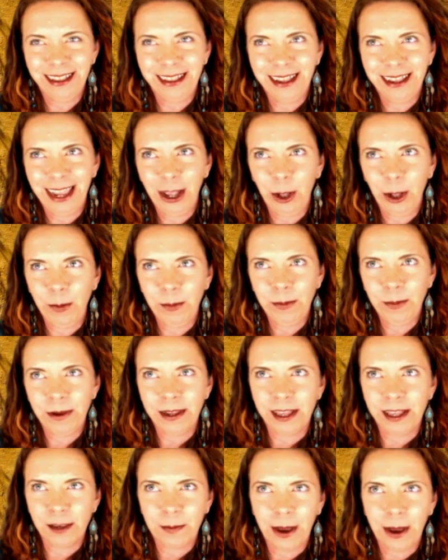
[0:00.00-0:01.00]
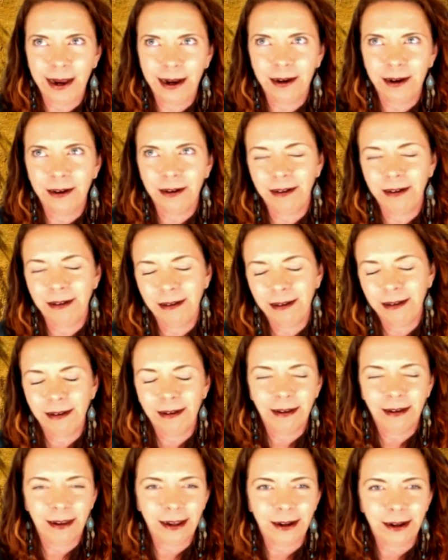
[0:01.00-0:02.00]
helped, inspired,
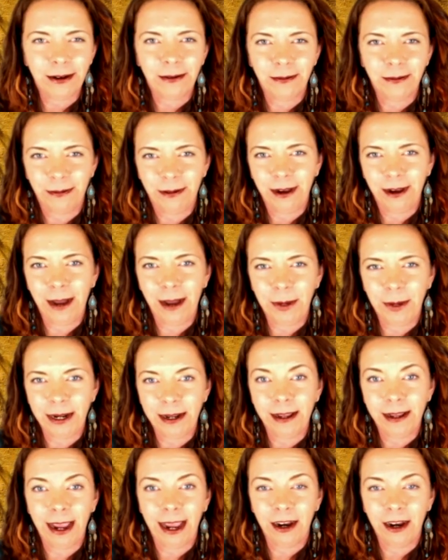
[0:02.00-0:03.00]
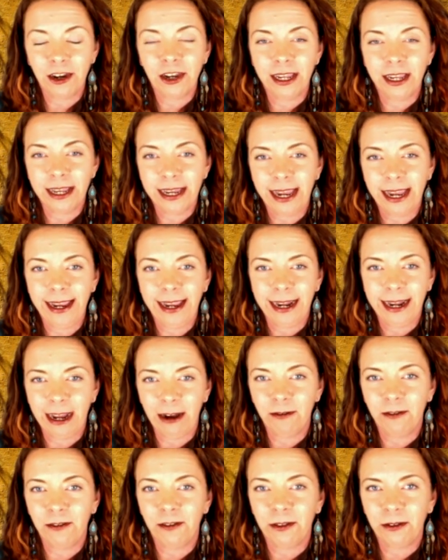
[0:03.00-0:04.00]
got me to actually take it
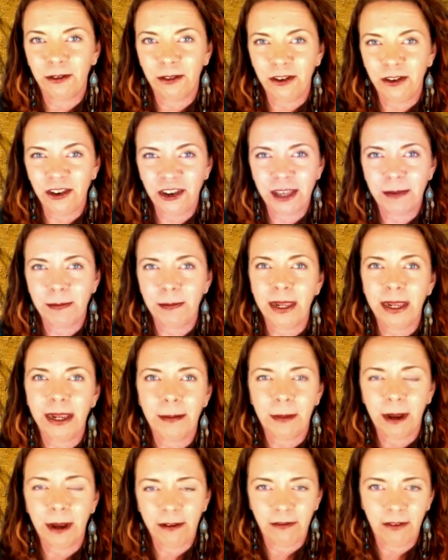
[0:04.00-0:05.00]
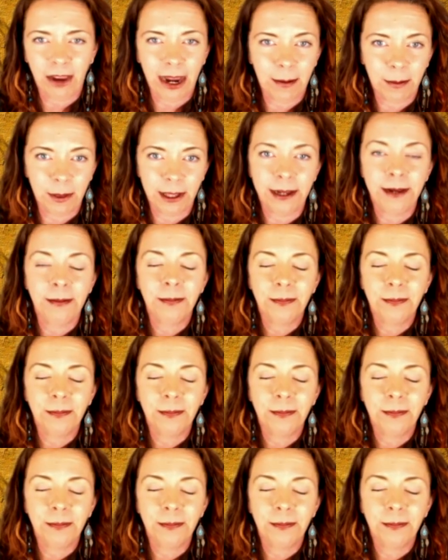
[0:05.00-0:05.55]
out further than just me and my family.